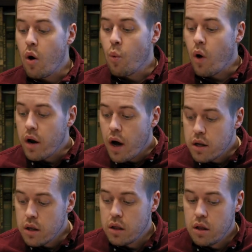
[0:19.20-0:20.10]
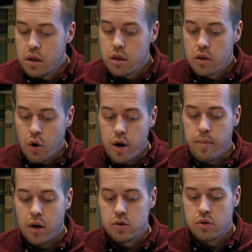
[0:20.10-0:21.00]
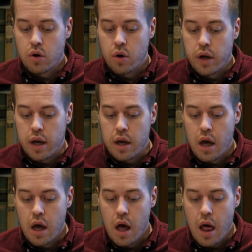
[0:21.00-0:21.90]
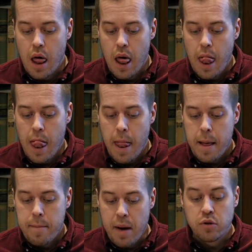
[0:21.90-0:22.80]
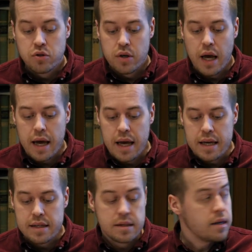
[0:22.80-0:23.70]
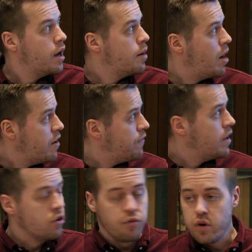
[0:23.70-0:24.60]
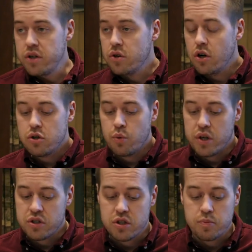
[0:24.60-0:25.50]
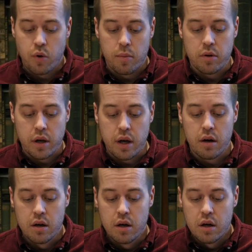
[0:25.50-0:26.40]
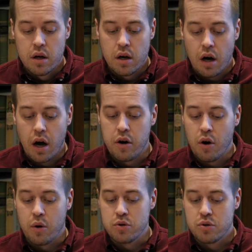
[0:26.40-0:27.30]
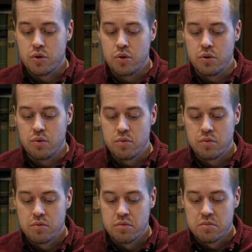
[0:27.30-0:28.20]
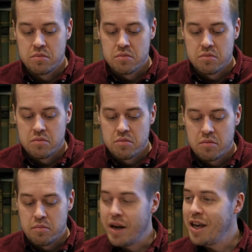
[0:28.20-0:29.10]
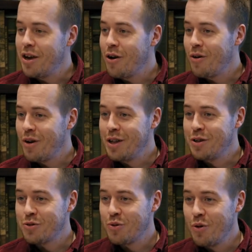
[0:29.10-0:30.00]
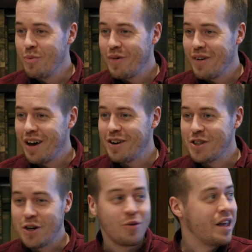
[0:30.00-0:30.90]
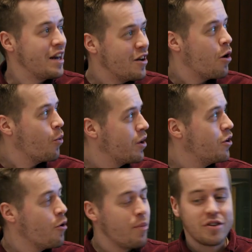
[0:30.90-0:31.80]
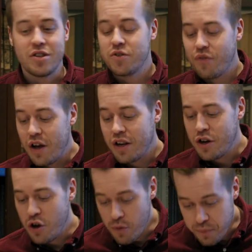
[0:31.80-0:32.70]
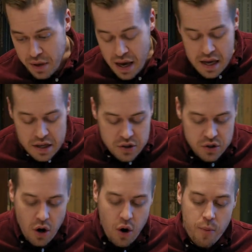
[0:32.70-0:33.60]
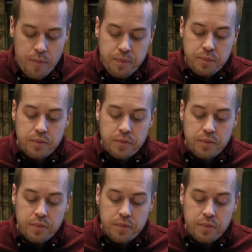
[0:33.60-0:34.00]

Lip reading: what I thought about talking about today is my field of research, which is probably unknown to many here in this room and generally not well known because it's fairly new. So